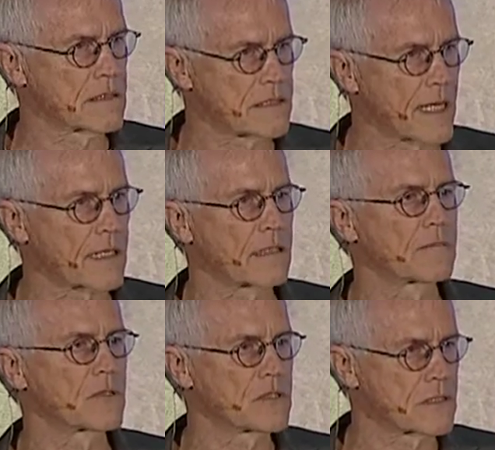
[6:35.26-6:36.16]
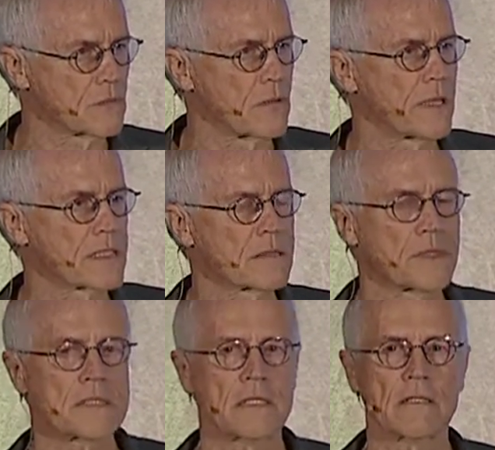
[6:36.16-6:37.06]
the second, which is more
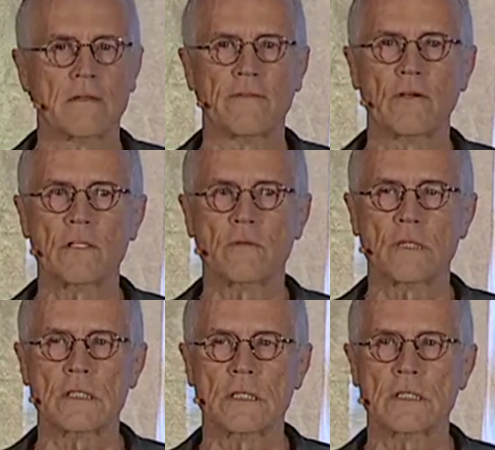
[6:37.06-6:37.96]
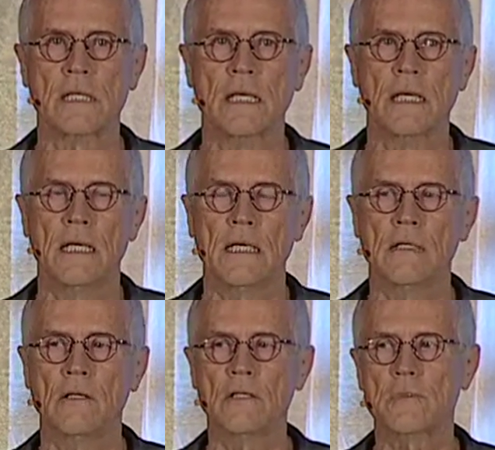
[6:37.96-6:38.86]
pessimistic than the first, which is
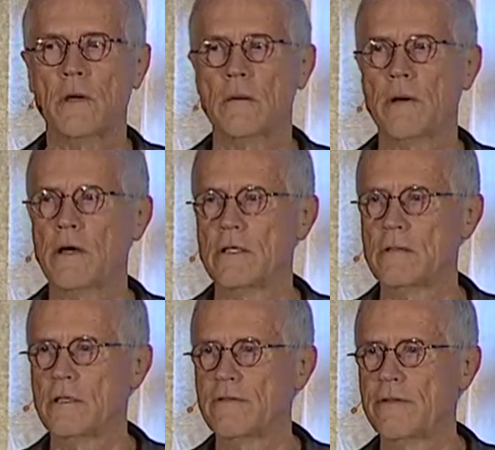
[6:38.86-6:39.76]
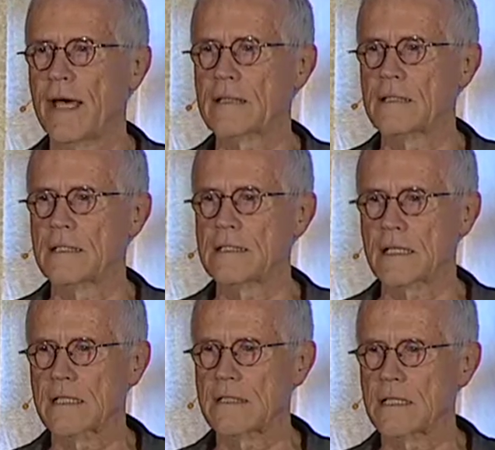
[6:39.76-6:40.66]
in no small part due to the fact that it's
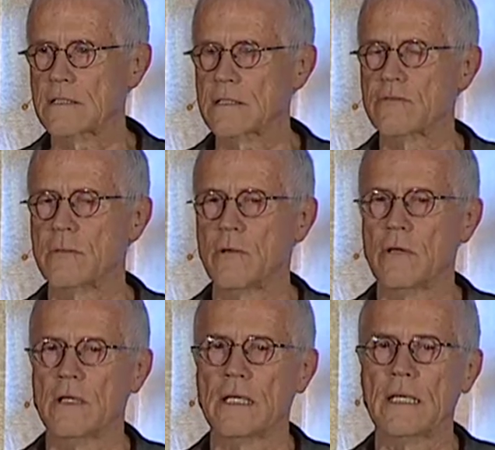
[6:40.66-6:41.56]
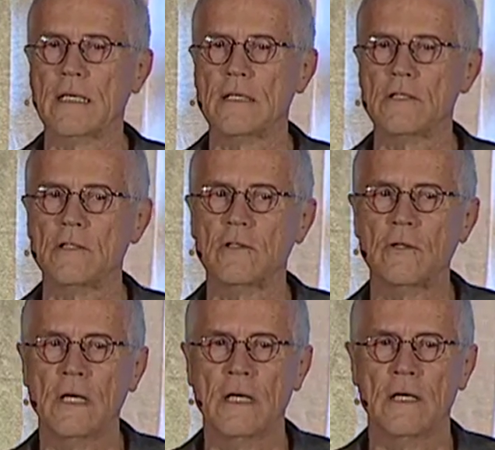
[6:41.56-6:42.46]
a consensus report. And as
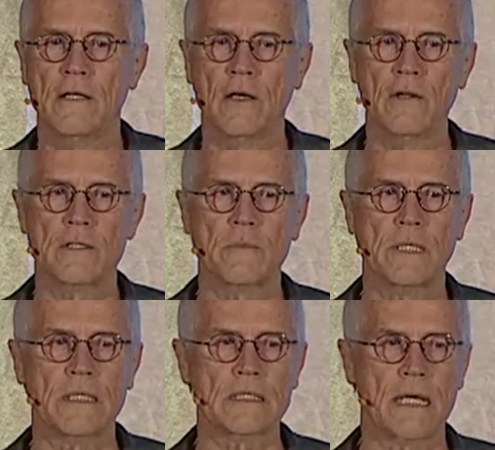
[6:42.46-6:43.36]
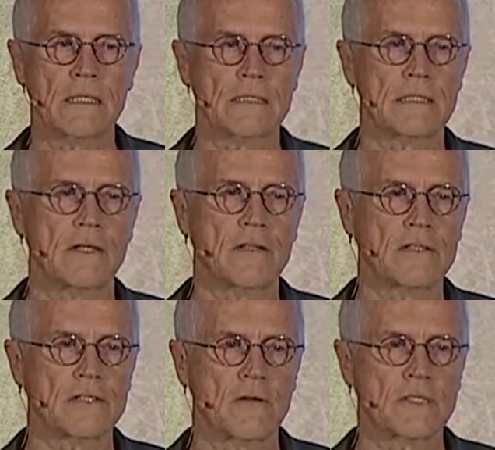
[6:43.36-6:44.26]
you no, there's many scientists here.
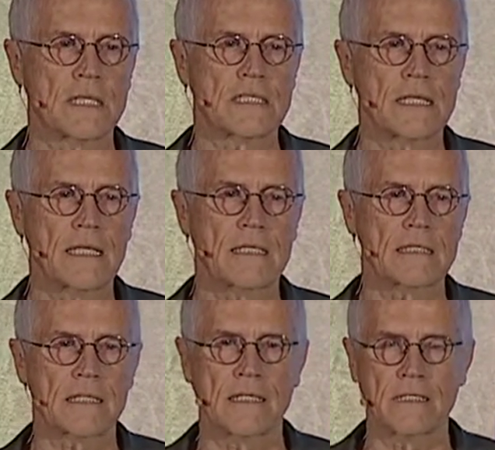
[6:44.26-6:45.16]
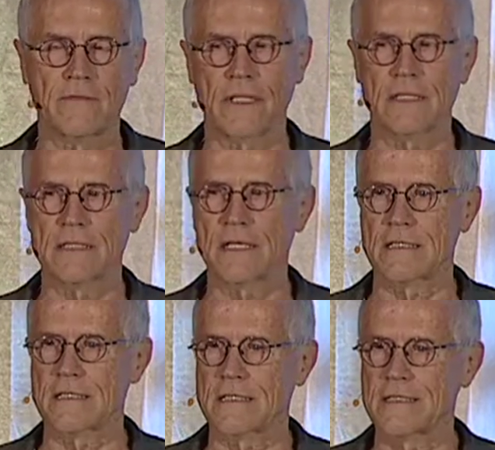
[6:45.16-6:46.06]
There's no such thing as scientific
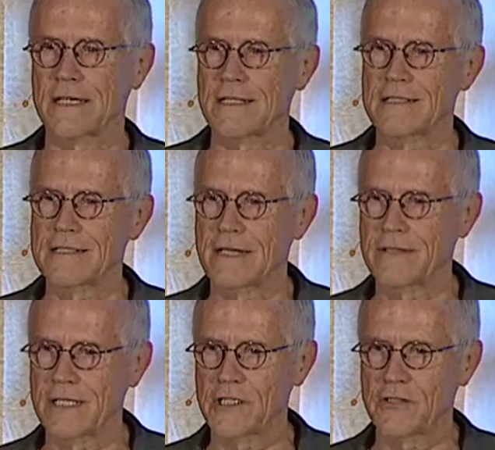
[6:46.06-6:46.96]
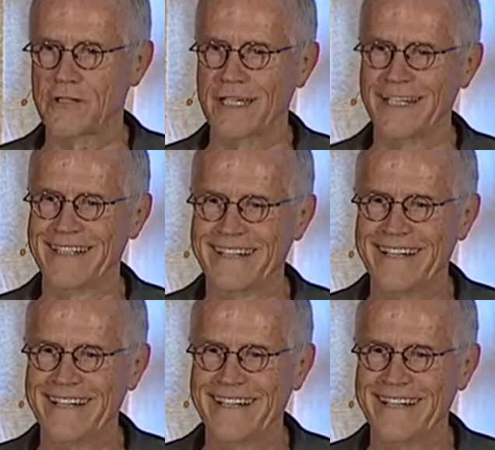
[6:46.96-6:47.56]
consensus. Science is evidentiary.